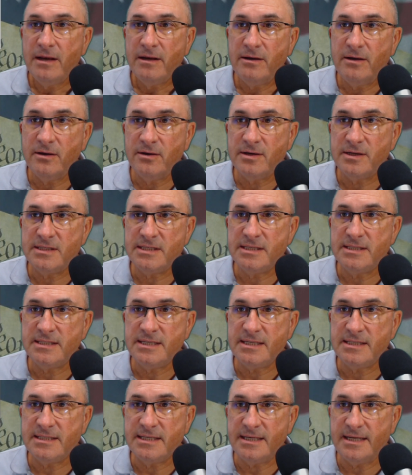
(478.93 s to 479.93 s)
Notice it
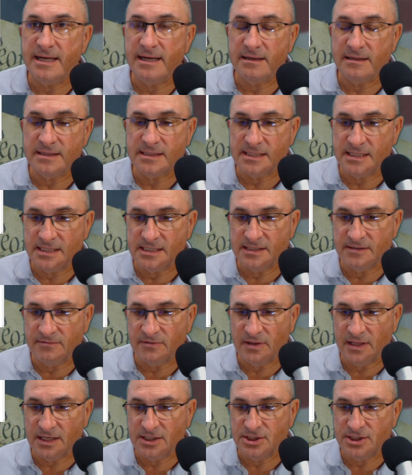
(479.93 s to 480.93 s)
says analysis of
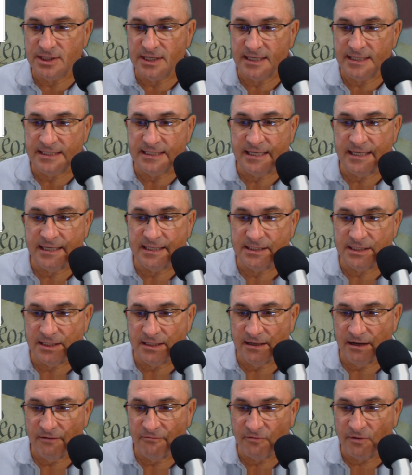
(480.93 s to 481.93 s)
election night data
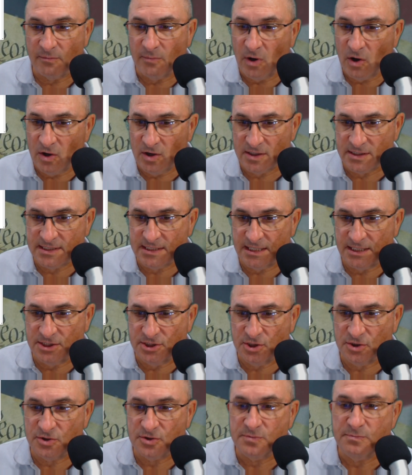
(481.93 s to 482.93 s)
from all states
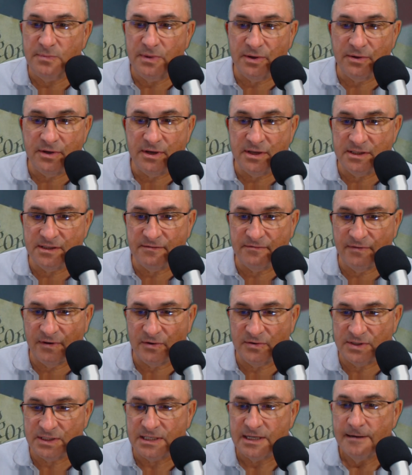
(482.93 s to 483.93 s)
shows millions of
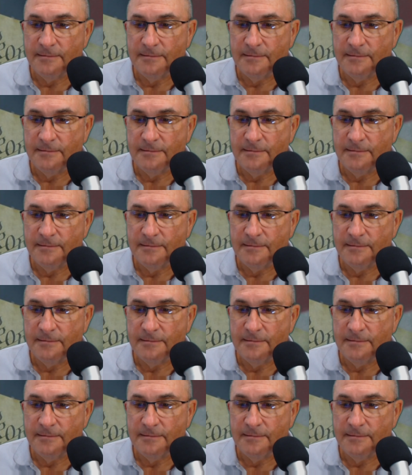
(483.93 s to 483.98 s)
votes